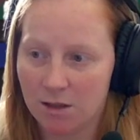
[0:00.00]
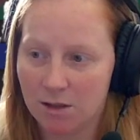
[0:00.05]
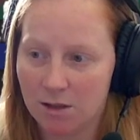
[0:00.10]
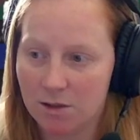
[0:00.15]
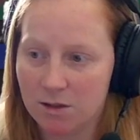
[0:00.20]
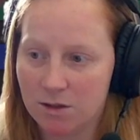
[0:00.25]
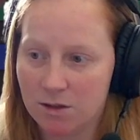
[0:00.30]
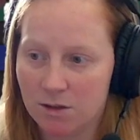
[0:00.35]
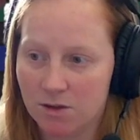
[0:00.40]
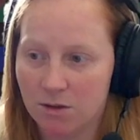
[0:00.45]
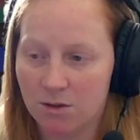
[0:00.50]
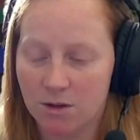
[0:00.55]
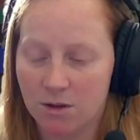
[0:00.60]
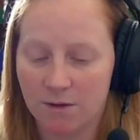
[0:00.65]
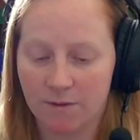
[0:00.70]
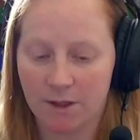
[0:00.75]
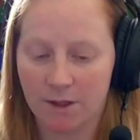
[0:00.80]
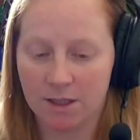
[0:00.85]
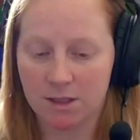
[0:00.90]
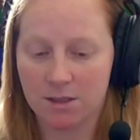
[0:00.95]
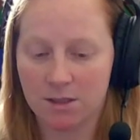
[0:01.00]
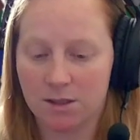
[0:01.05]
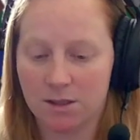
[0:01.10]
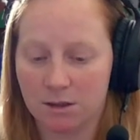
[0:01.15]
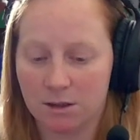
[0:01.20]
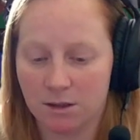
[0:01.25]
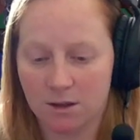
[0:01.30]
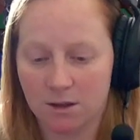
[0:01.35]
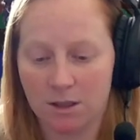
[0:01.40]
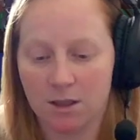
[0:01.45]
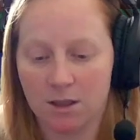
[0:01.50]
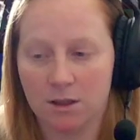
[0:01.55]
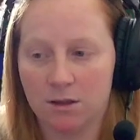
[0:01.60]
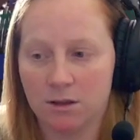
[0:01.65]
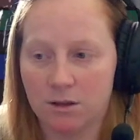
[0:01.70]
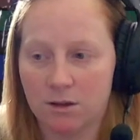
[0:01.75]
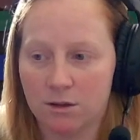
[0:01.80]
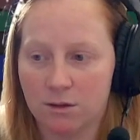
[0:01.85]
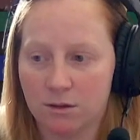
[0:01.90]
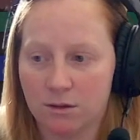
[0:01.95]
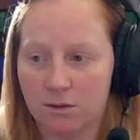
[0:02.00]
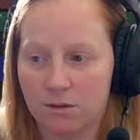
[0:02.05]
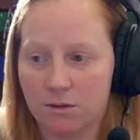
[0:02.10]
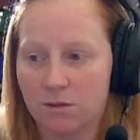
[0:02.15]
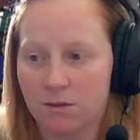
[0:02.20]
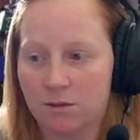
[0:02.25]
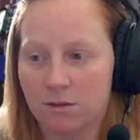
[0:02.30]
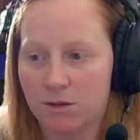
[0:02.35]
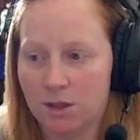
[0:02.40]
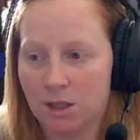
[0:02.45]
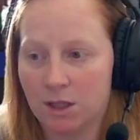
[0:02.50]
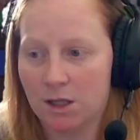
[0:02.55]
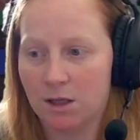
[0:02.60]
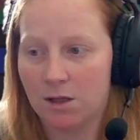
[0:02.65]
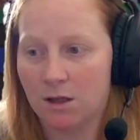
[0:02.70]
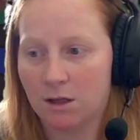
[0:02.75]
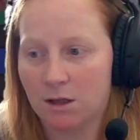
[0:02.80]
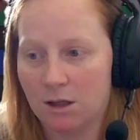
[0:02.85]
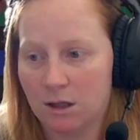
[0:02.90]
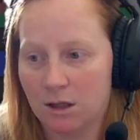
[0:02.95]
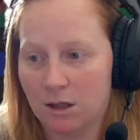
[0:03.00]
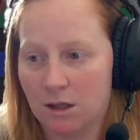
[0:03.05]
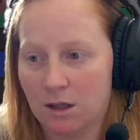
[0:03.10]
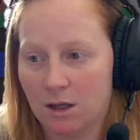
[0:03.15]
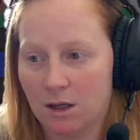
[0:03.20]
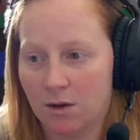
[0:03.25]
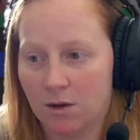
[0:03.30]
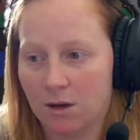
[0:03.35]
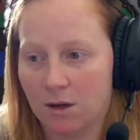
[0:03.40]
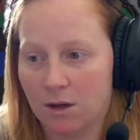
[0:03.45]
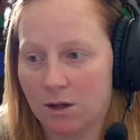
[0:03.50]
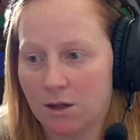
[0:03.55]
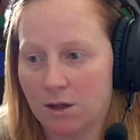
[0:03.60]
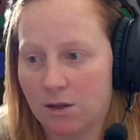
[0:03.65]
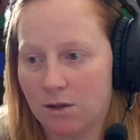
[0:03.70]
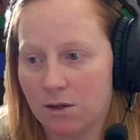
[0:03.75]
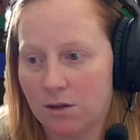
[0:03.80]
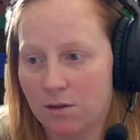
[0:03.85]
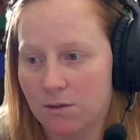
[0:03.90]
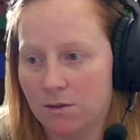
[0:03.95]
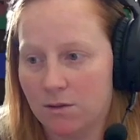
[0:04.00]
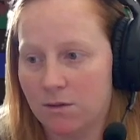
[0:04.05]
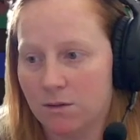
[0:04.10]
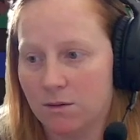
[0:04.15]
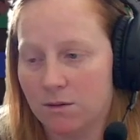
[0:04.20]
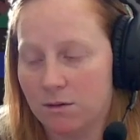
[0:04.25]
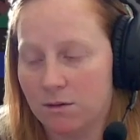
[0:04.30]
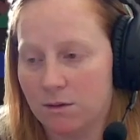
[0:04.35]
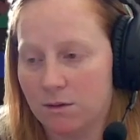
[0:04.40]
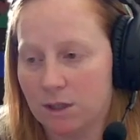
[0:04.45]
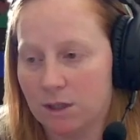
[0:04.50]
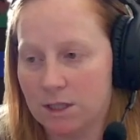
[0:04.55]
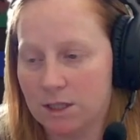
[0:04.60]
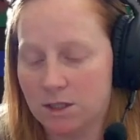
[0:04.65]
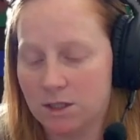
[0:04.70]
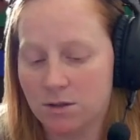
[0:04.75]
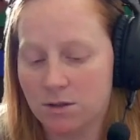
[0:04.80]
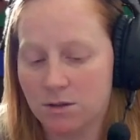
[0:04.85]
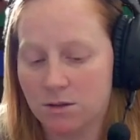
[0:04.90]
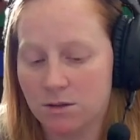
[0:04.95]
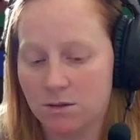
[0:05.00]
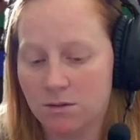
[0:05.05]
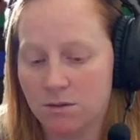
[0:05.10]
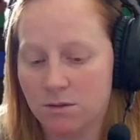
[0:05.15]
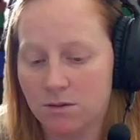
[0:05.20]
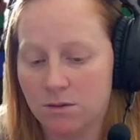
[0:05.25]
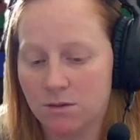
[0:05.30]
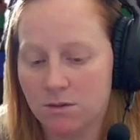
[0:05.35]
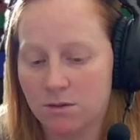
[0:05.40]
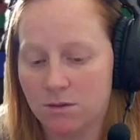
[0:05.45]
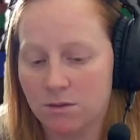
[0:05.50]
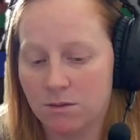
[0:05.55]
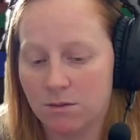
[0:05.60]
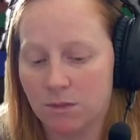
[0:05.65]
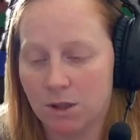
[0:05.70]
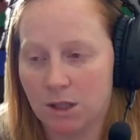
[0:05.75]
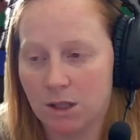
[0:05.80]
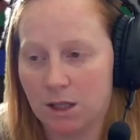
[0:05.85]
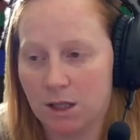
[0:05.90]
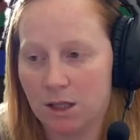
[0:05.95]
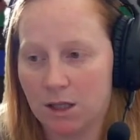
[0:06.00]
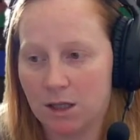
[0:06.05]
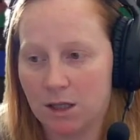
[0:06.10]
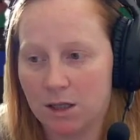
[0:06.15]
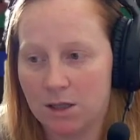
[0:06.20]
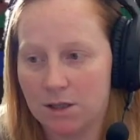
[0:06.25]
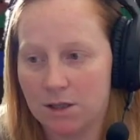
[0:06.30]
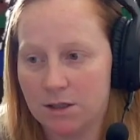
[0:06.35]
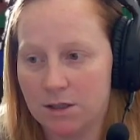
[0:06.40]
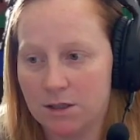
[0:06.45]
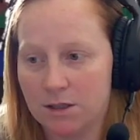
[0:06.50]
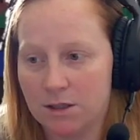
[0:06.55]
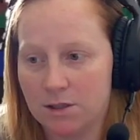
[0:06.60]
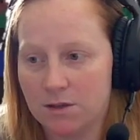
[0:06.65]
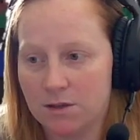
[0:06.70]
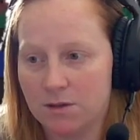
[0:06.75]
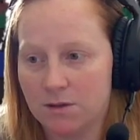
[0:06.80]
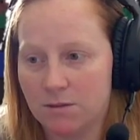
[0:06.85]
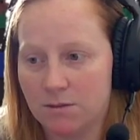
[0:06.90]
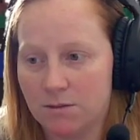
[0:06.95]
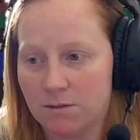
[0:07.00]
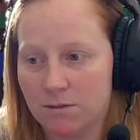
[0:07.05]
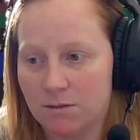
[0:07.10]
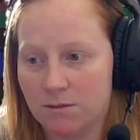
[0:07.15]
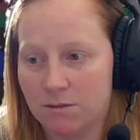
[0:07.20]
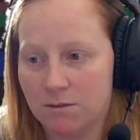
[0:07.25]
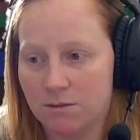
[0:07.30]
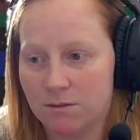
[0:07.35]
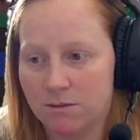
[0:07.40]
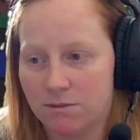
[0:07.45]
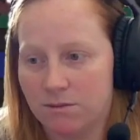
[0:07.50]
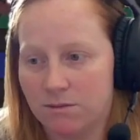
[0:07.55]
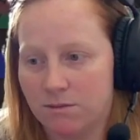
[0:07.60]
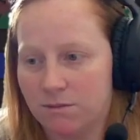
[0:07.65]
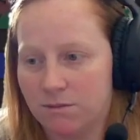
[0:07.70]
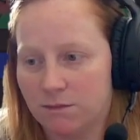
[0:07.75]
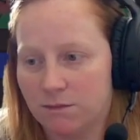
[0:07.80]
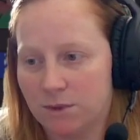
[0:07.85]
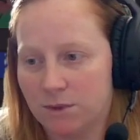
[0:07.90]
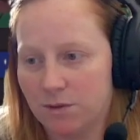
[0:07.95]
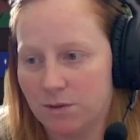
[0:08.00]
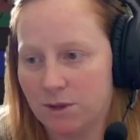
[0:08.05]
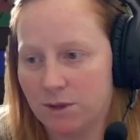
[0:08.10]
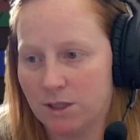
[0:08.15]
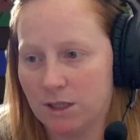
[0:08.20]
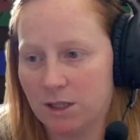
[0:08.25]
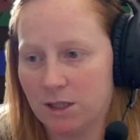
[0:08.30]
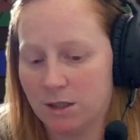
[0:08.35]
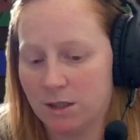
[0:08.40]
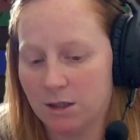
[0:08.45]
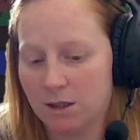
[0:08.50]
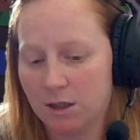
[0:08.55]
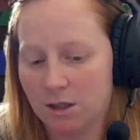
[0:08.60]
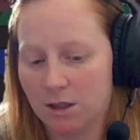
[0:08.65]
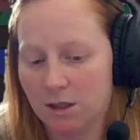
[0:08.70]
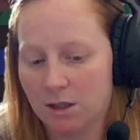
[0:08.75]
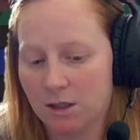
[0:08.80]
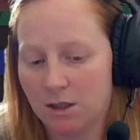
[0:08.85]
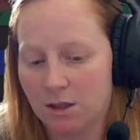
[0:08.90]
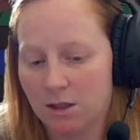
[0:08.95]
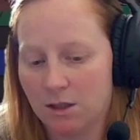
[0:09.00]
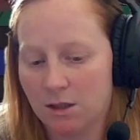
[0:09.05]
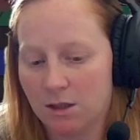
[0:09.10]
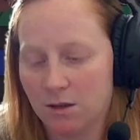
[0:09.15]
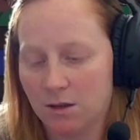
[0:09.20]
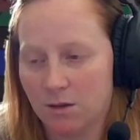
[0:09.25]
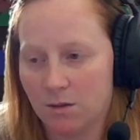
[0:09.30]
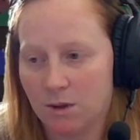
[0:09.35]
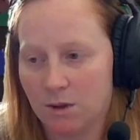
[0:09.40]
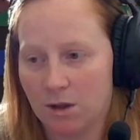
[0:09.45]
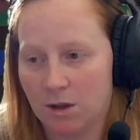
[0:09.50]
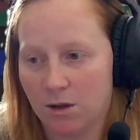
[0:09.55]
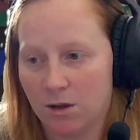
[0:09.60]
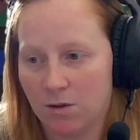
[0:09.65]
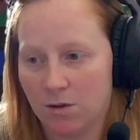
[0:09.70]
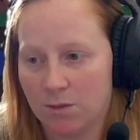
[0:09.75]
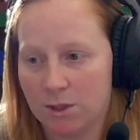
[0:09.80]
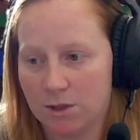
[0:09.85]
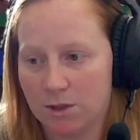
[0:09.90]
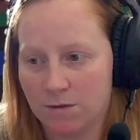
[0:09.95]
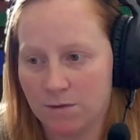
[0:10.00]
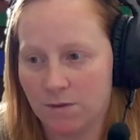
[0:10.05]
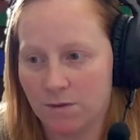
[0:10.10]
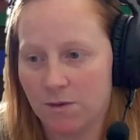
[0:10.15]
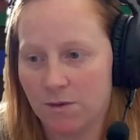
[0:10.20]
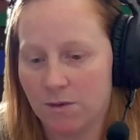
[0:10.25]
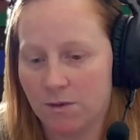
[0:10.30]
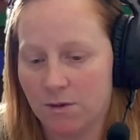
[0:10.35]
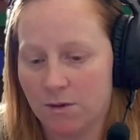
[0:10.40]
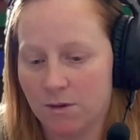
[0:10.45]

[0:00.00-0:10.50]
So if I did hello, how are you? That's 2, blah is 3, welcome is 4.